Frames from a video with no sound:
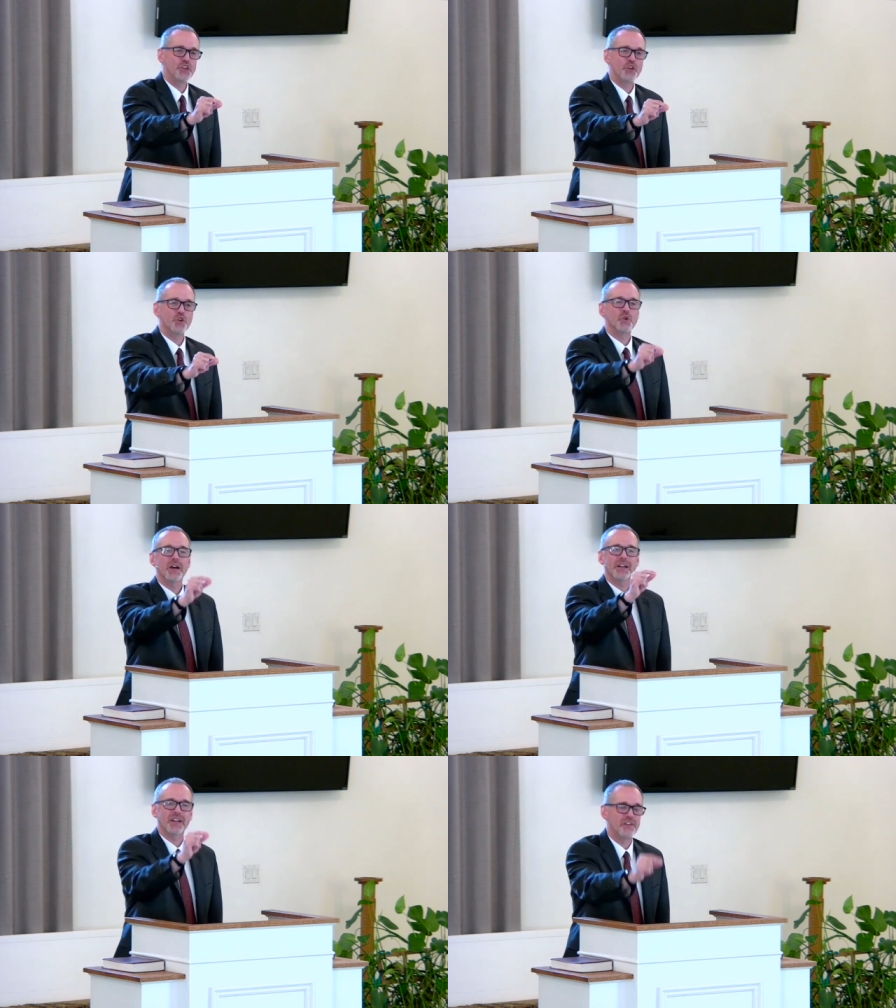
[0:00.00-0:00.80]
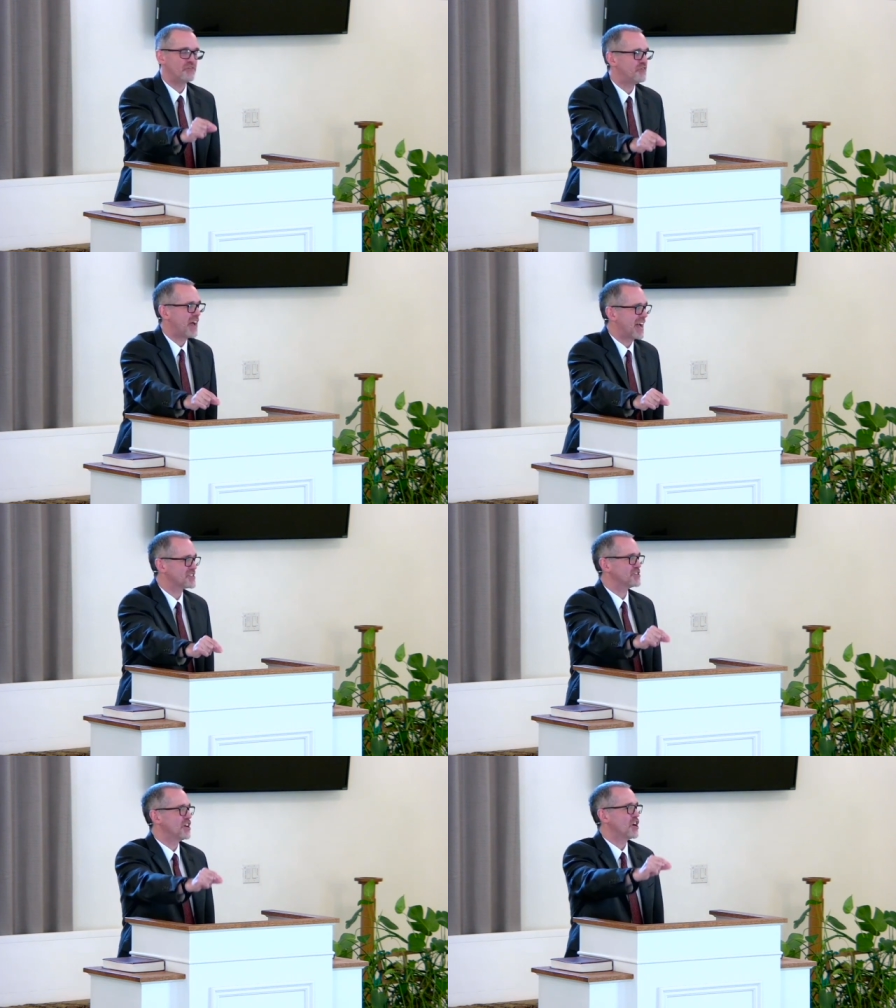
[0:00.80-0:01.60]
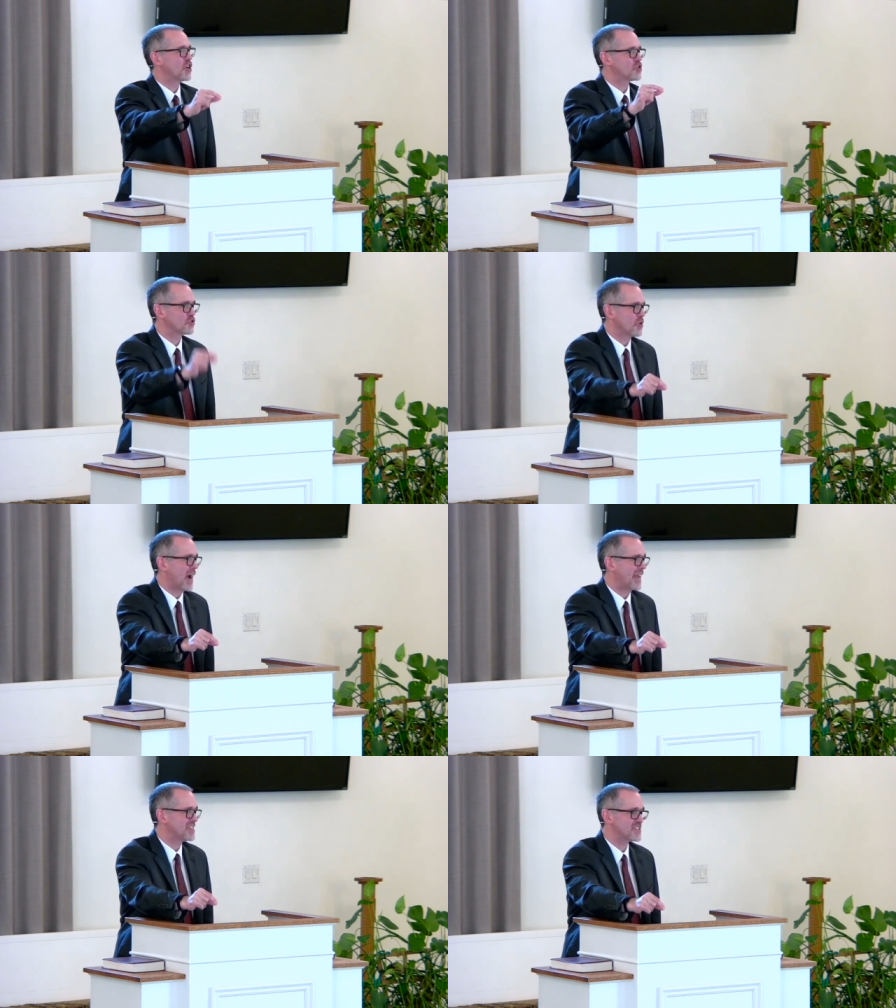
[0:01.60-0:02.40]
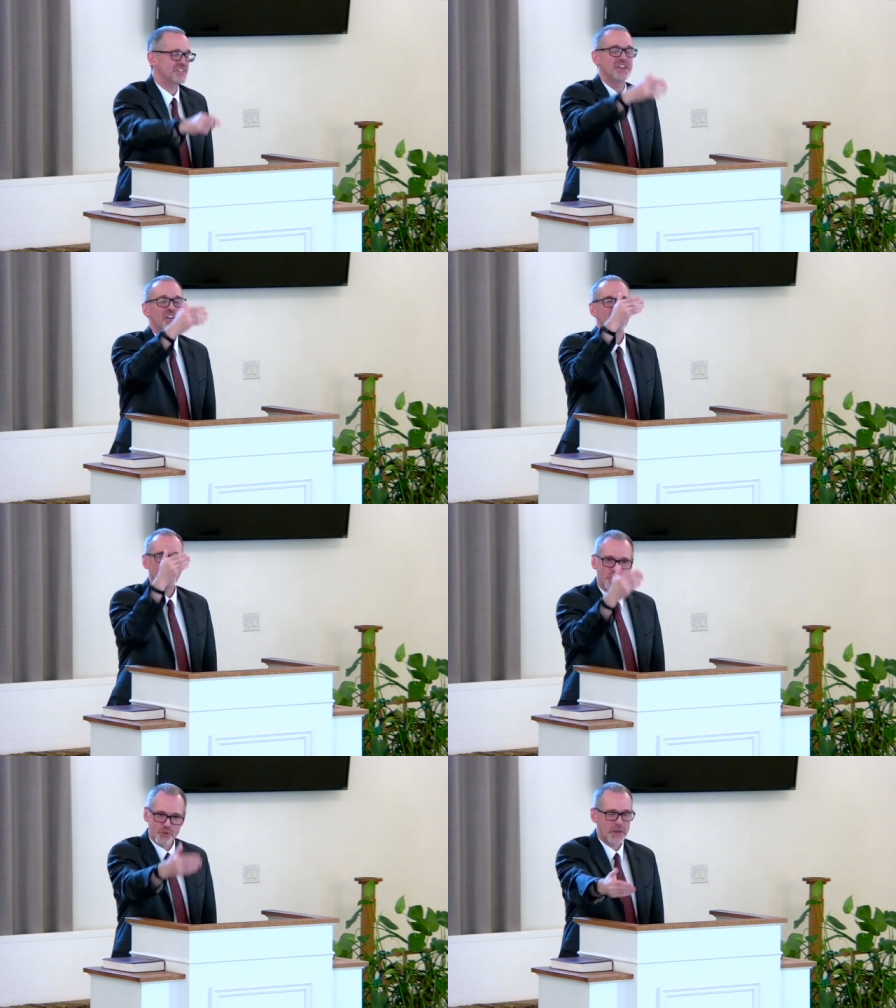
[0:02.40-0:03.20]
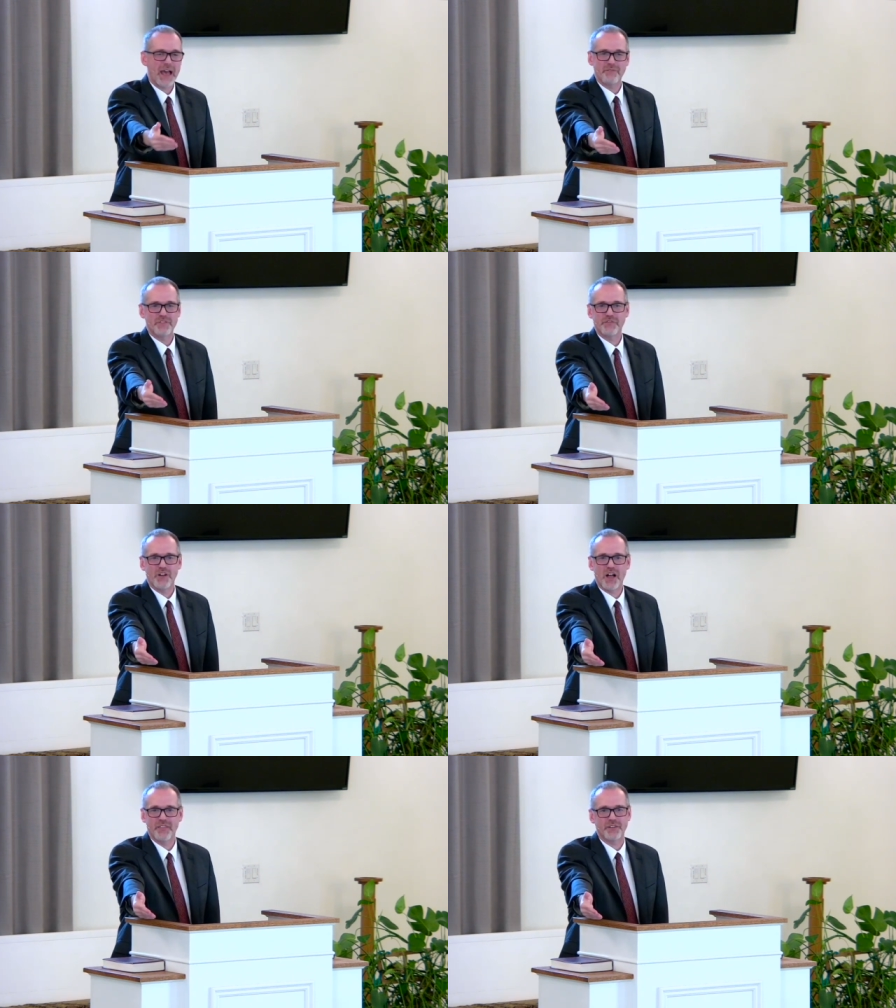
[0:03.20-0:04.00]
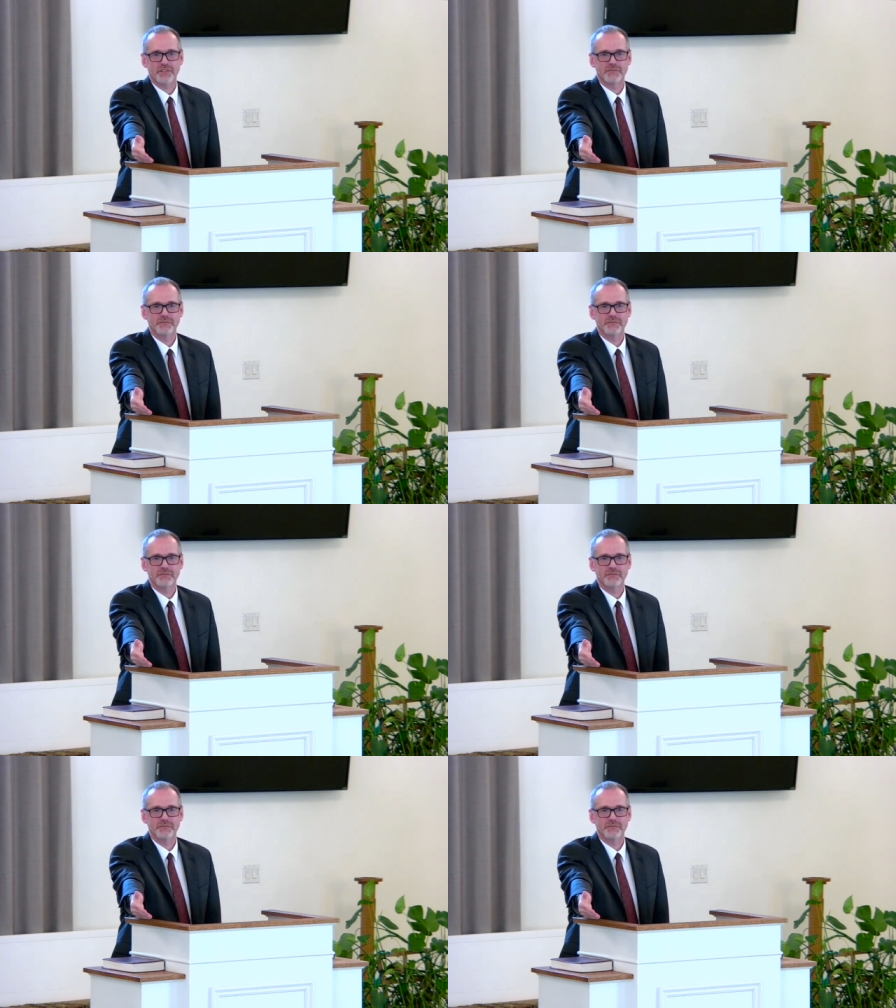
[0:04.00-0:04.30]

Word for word: you confess Christ, you have the Father.